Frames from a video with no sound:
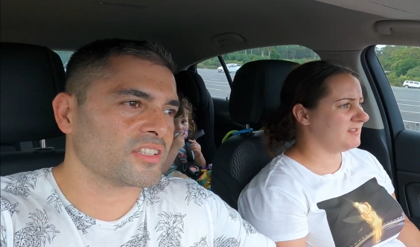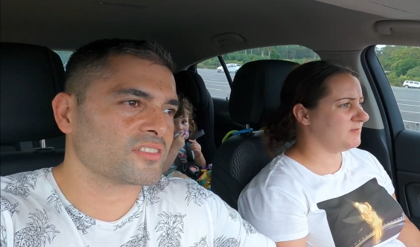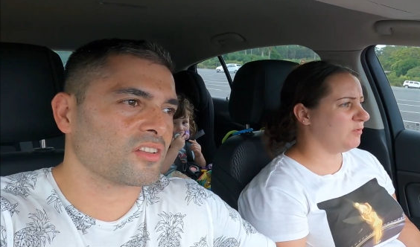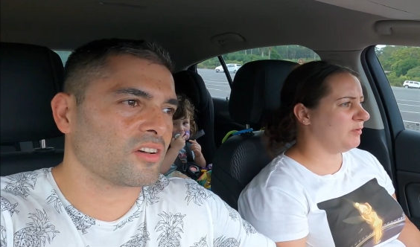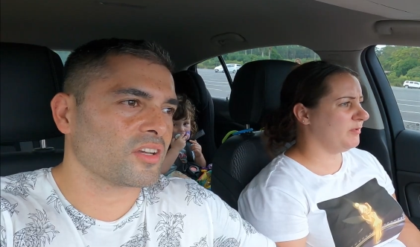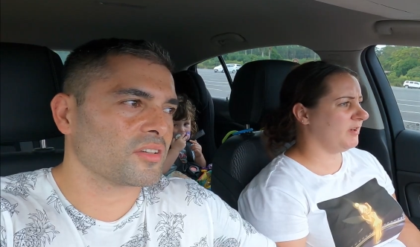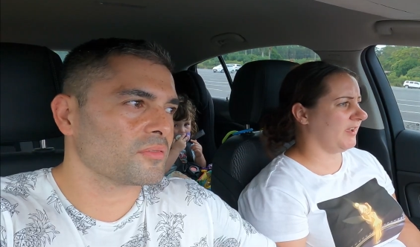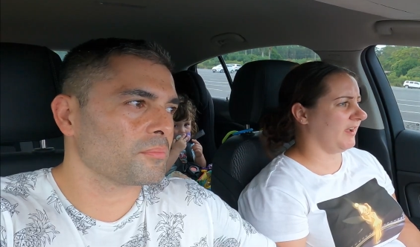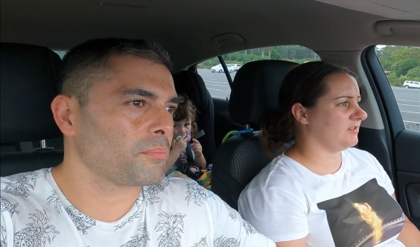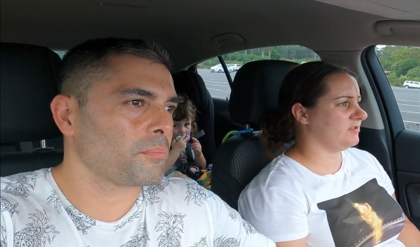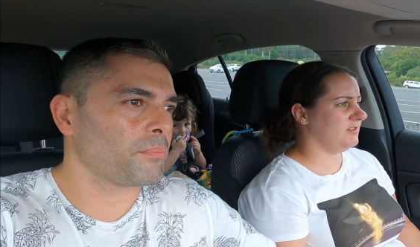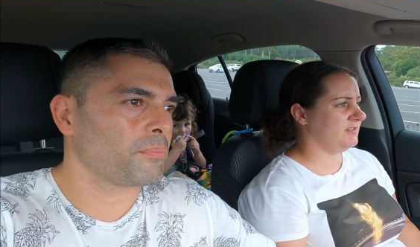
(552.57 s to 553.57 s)
Speaker 1: this like... again,
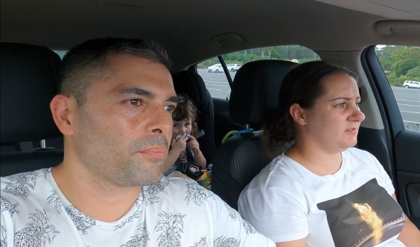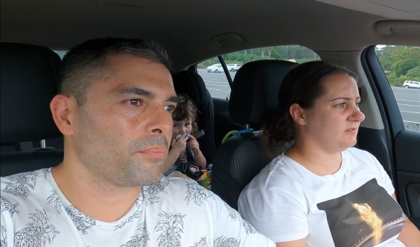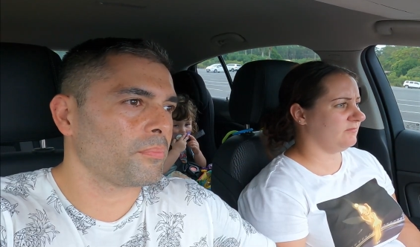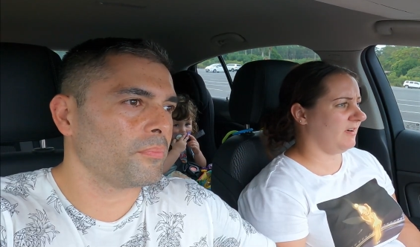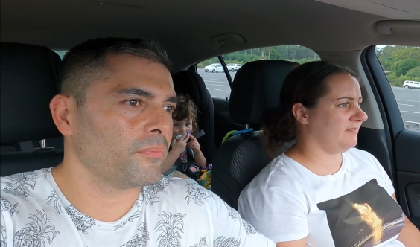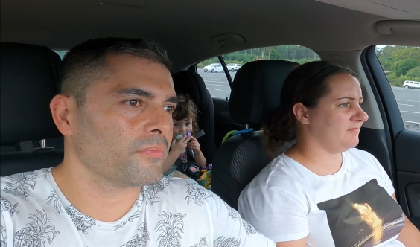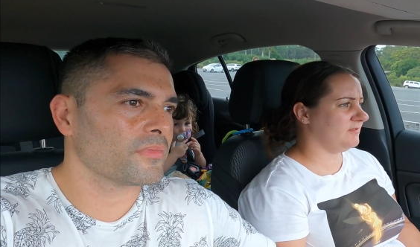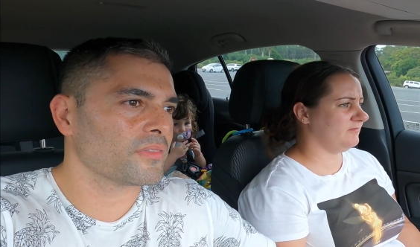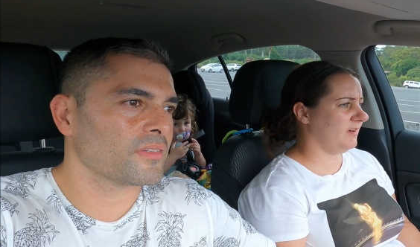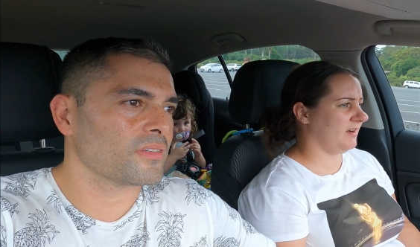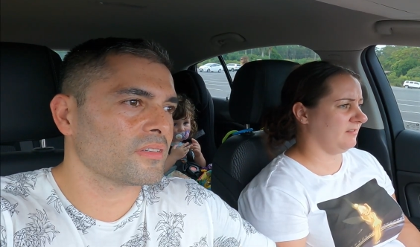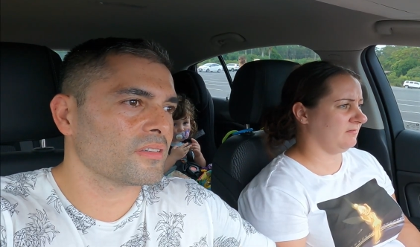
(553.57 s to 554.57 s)
she's gone round and
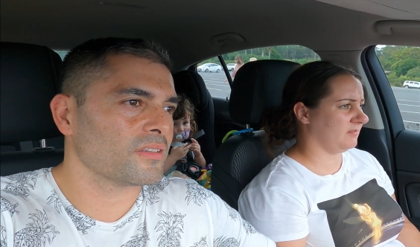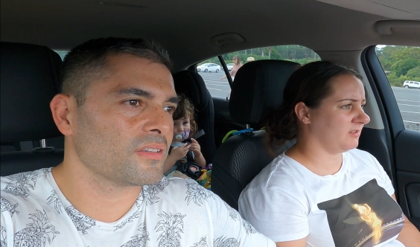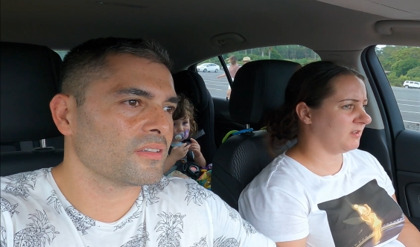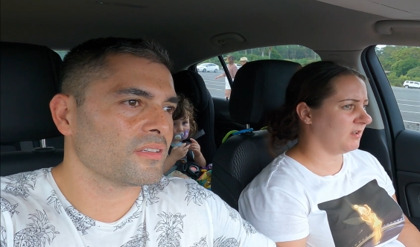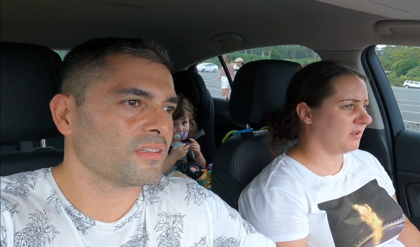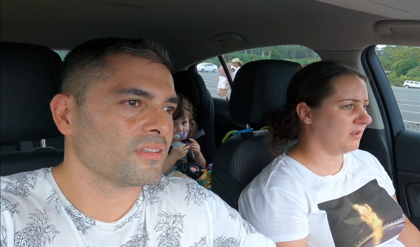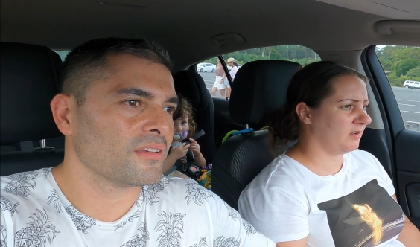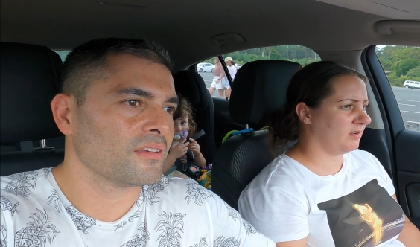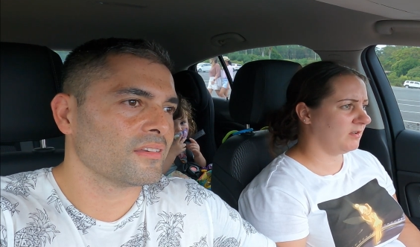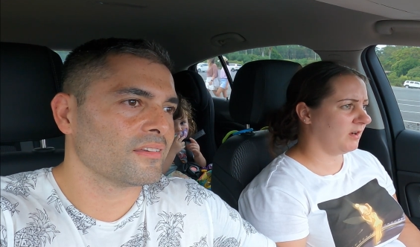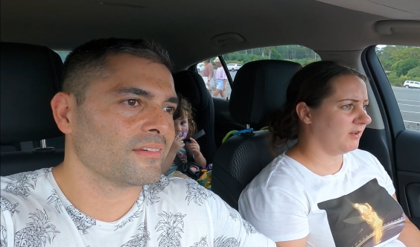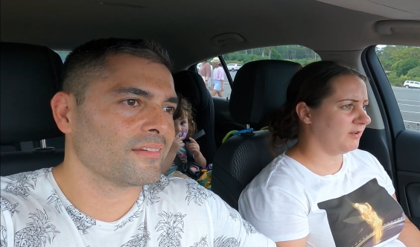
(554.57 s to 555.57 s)
round.
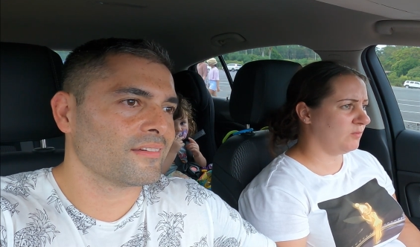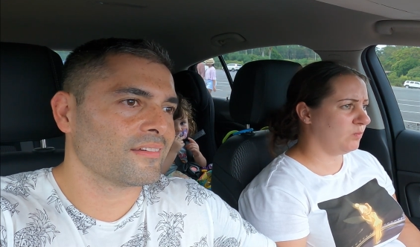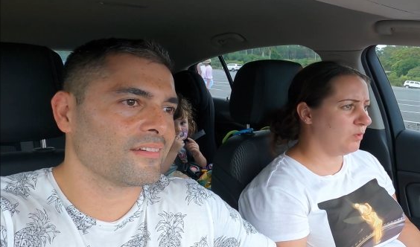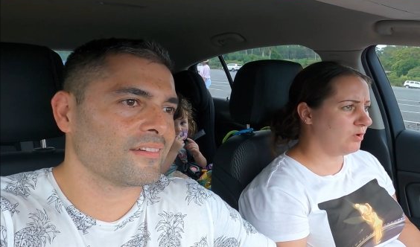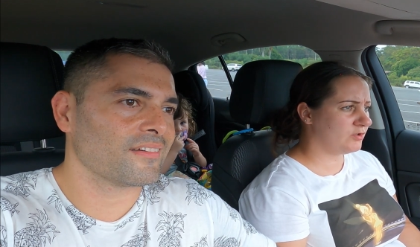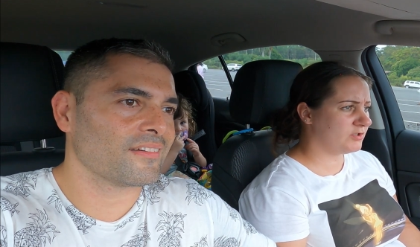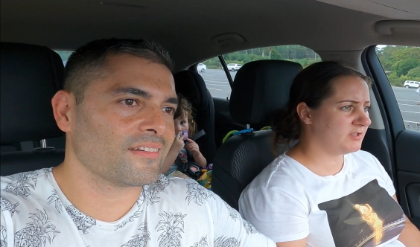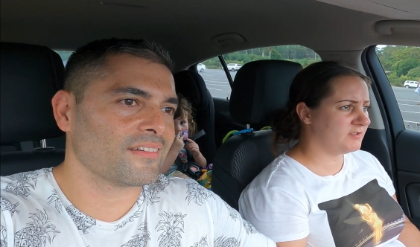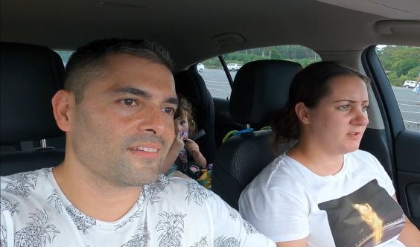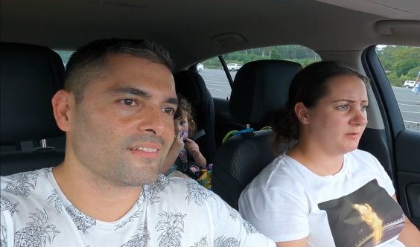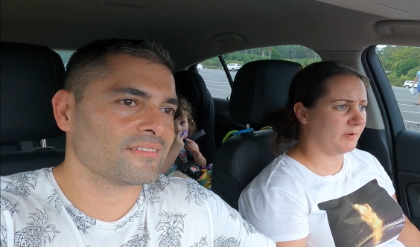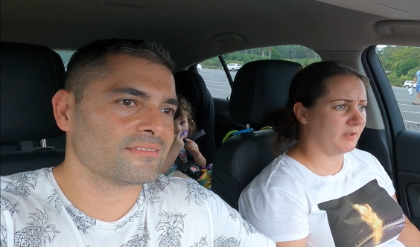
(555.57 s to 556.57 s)
Speaker 2: I don't know what she's
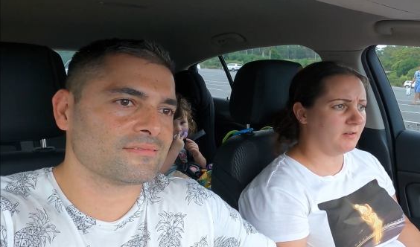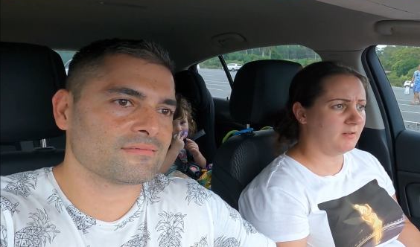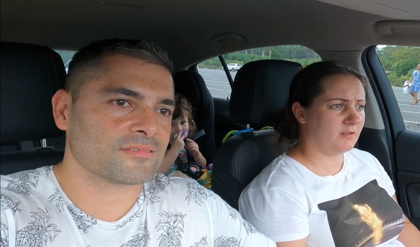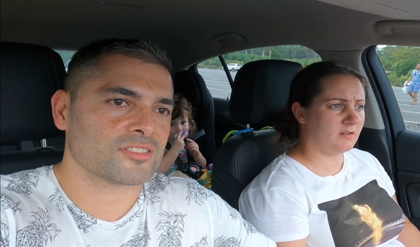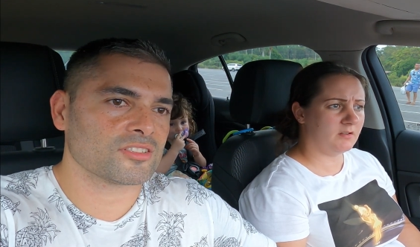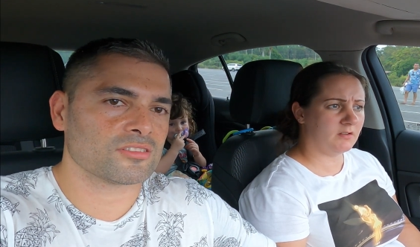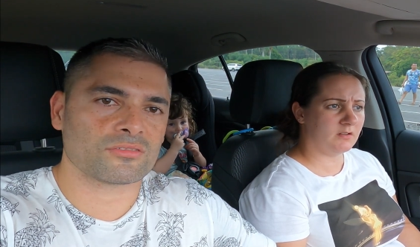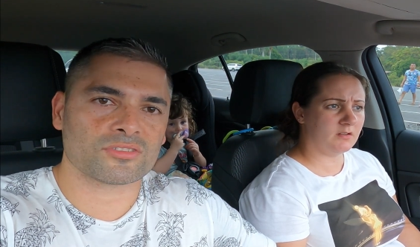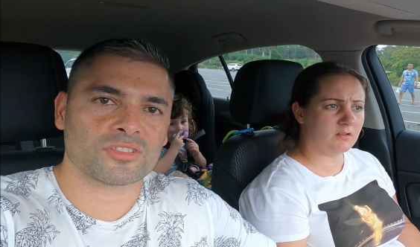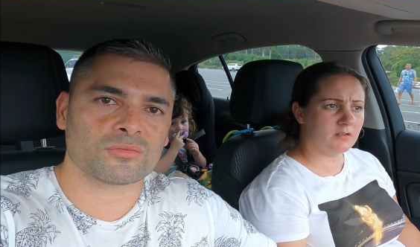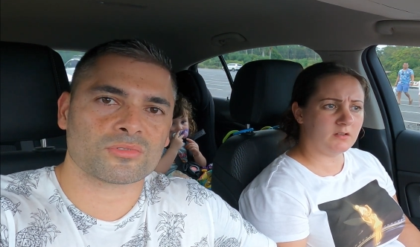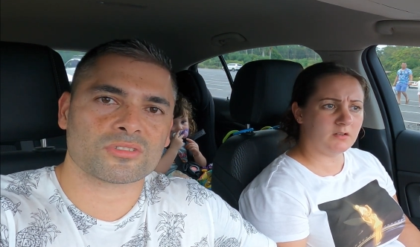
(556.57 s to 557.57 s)
doing. She
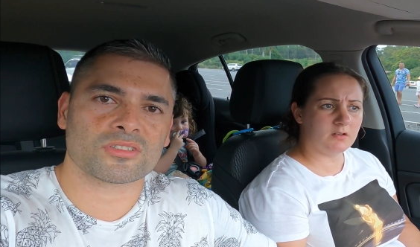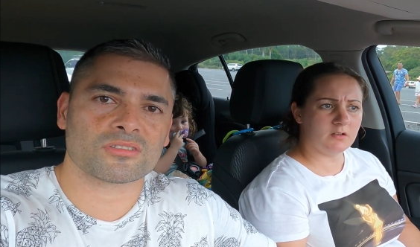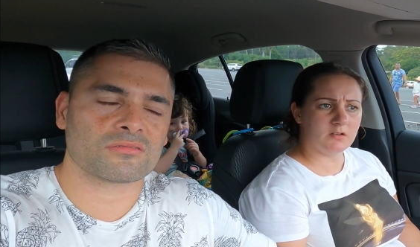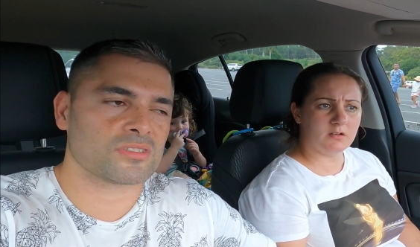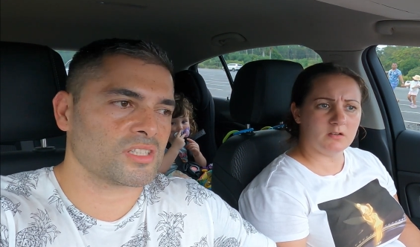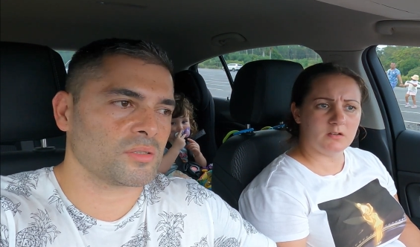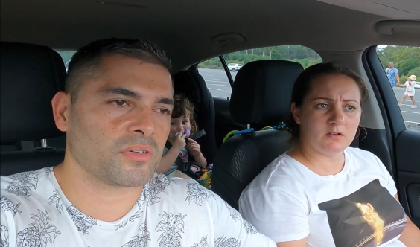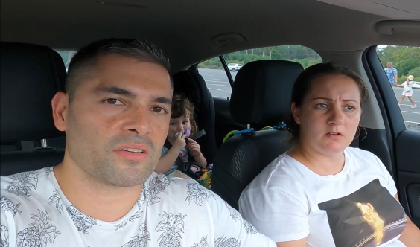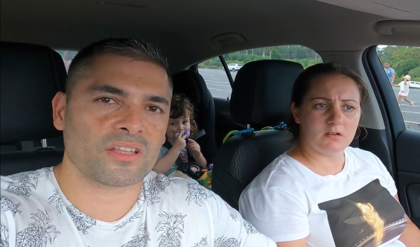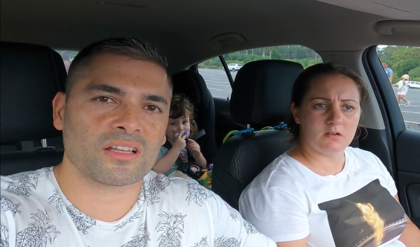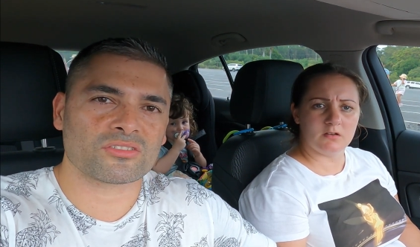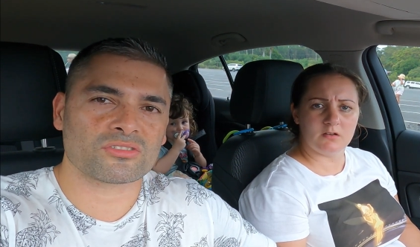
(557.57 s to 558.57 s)
obviously wants to see a bit of
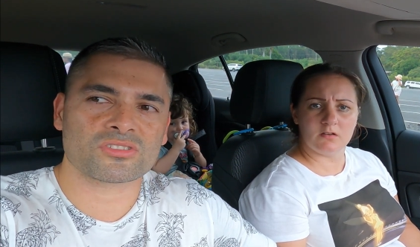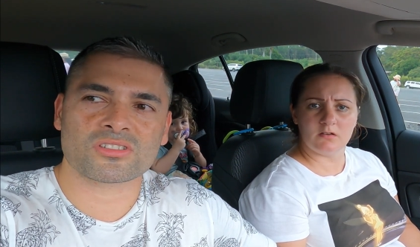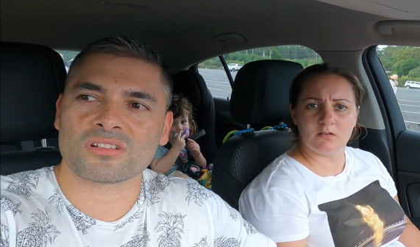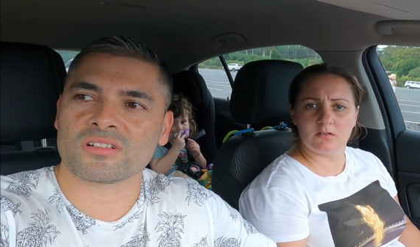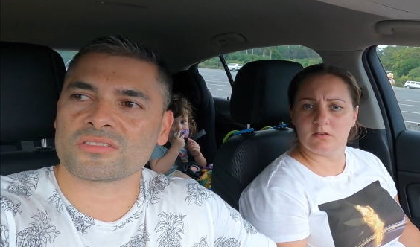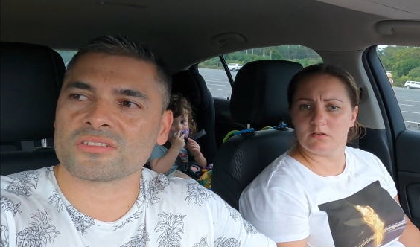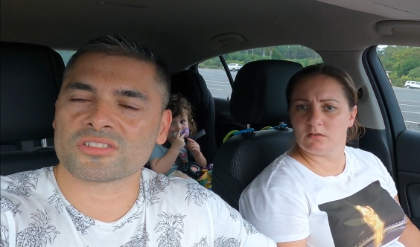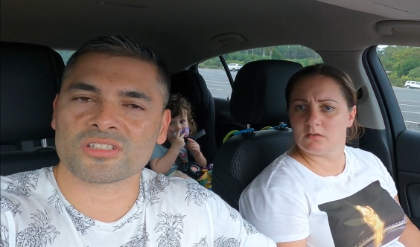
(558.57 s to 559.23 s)
That Johnston Life, don't